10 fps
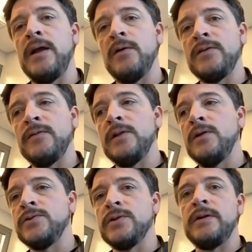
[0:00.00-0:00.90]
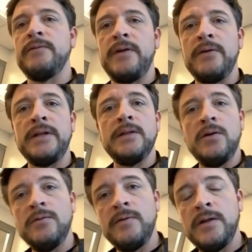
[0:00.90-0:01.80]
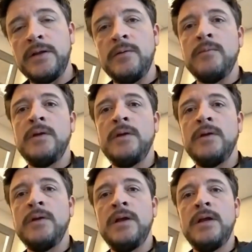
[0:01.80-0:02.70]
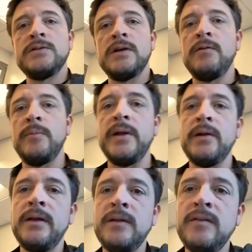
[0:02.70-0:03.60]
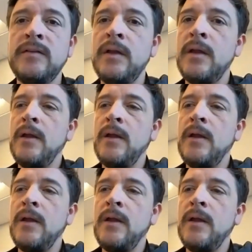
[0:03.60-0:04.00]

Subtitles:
hours of closure at very low volume travel periods.